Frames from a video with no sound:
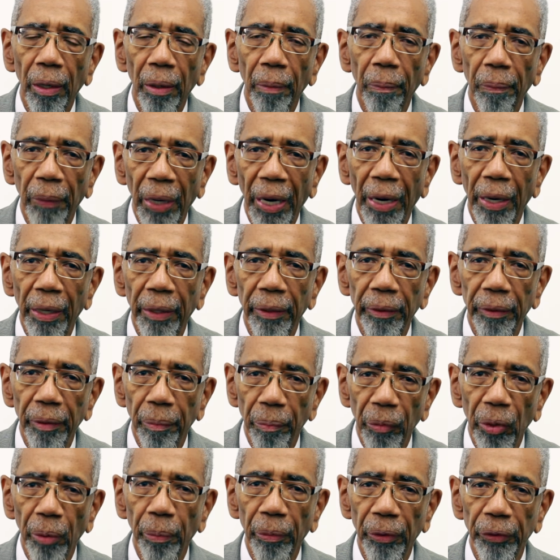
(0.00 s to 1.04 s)
by the
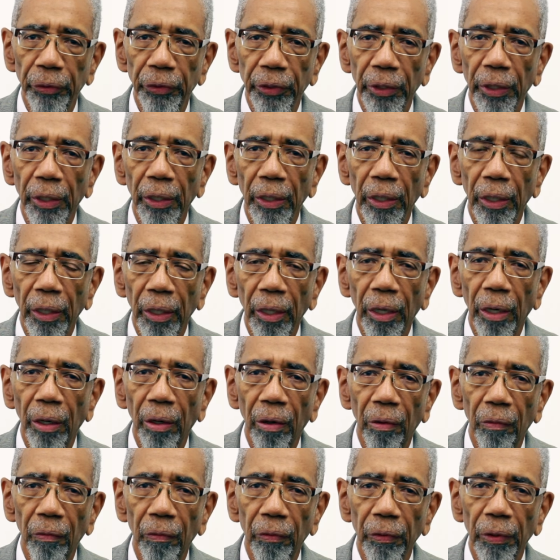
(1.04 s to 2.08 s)
members
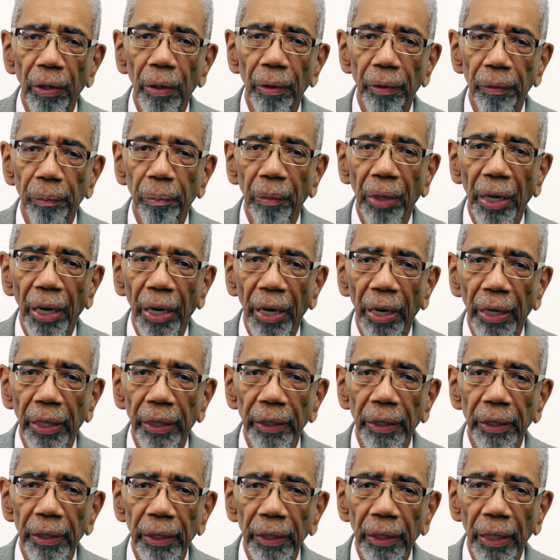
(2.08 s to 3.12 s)
of my
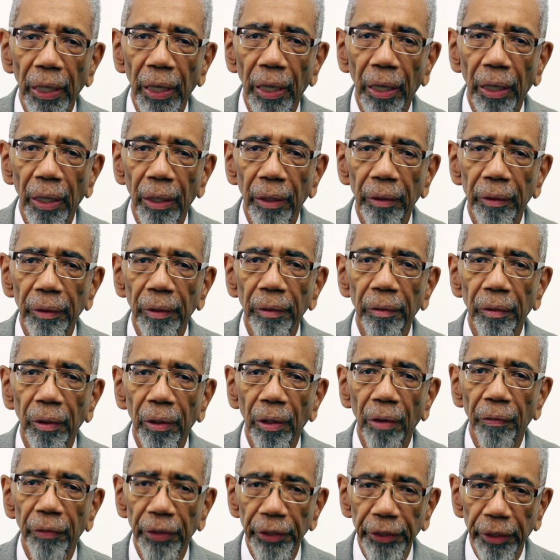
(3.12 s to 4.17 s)
of
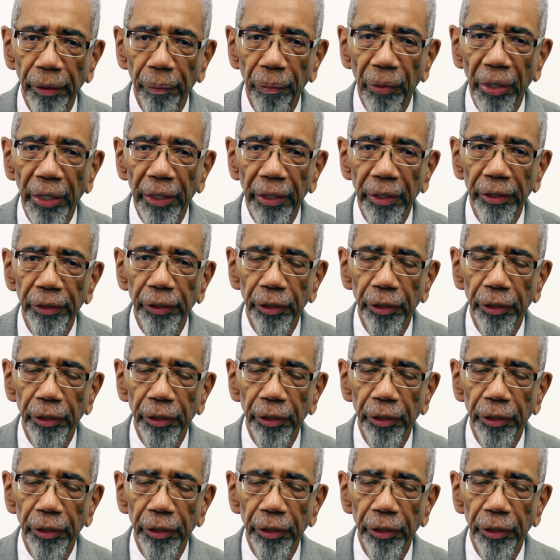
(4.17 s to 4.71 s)
the committee,